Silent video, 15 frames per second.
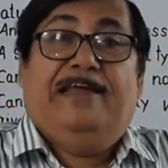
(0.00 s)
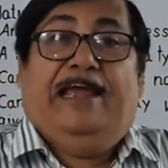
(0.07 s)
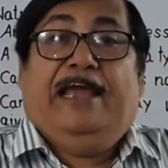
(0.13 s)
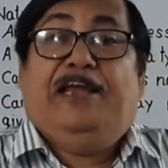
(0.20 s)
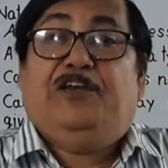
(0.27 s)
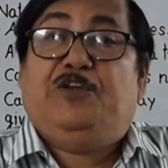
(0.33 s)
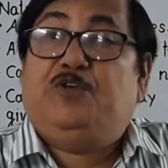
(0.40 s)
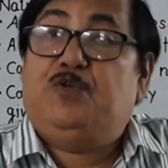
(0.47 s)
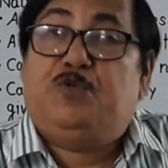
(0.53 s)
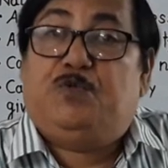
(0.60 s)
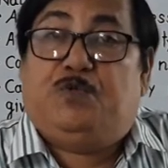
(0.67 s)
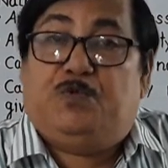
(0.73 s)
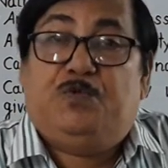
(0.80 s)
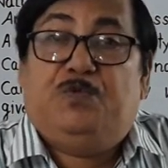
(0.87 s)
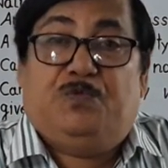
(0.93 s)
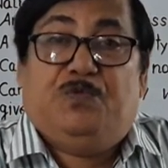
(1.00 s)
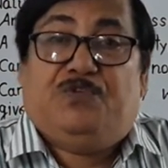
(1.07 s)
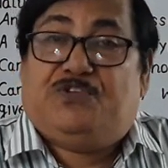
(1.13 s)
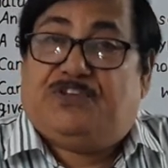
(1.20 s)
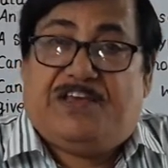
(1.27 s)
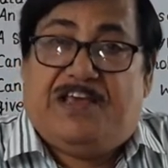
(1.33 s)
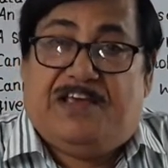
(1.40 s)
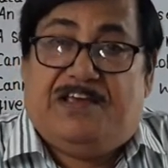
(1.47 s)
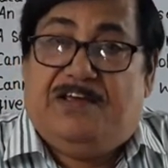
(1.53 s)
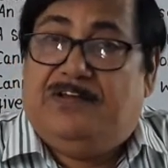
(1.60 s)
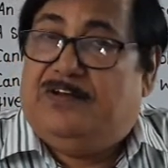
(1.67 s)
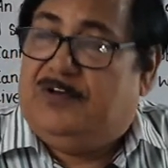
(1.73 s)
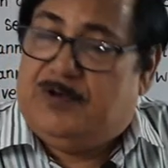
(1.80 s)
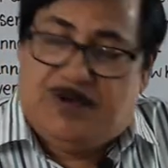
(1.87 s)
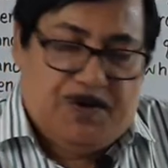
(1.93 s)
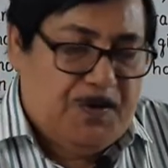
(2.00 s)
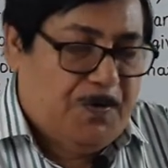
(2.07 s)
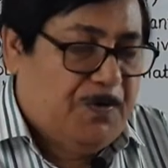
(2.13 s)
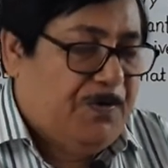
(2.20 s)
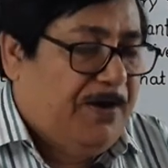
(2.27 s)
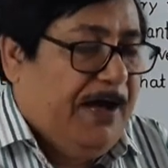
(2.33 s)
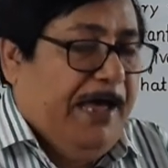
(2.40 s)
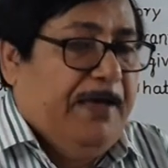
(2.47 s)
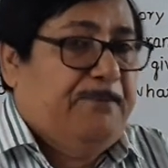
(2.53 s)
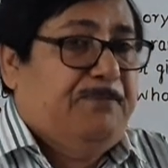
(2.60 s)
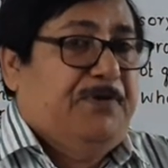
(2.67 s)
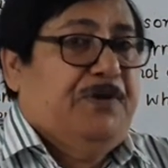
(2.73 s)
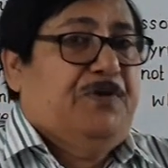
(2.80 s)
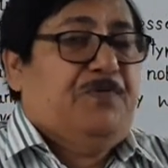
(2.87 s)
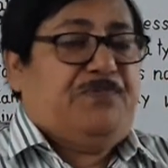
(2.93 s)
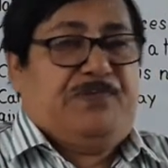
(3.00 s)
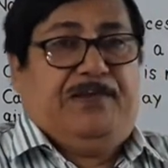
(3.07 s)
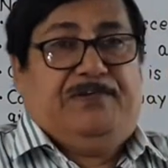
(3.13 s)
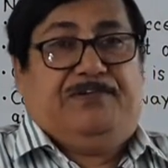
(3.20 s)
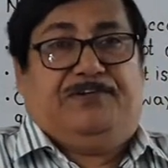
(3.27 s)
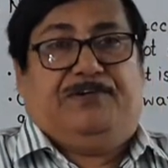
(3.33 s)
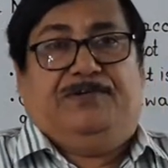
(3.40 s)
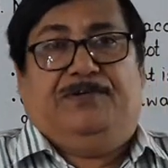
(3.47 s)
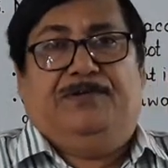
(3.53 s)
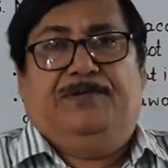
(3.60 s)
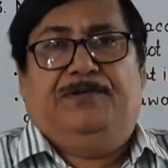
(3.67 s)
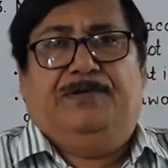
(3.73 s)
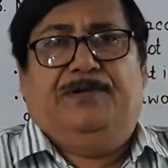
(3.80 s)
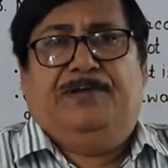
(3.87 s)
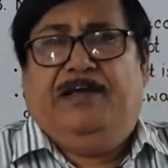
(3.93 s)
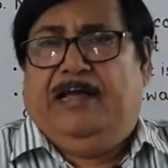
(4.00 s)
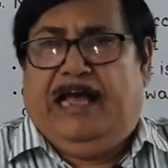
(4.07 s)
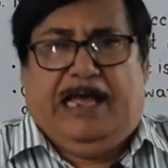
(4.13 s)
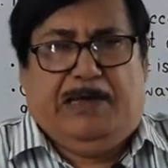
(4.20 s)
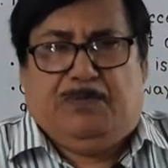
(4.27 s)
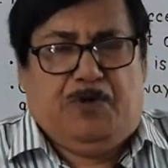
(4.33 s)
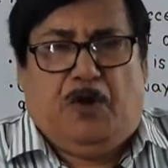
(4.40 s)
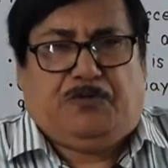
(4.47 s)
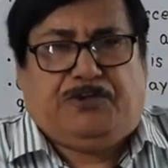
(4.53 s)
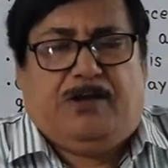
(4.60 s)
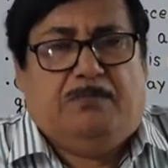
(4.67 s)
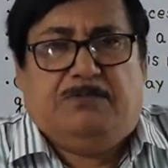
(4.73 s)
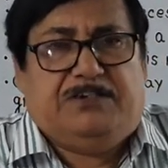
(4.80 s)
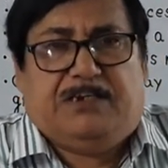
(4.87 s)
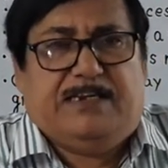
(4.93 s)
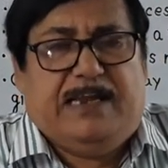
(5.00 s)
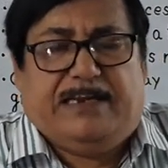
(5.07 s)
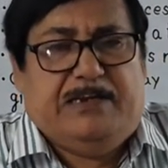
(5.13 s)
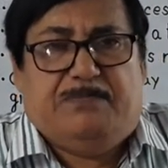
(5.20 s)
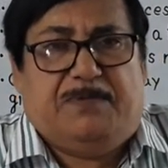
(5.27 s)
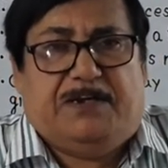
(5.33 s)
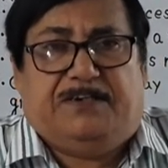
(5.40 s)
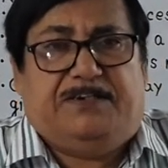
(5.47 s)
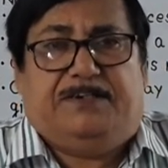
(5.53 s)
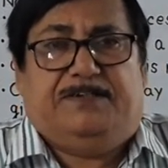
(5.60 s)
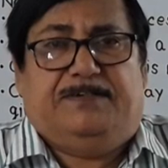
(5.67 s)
And you say, no, I am innocent. I have not committed any murder.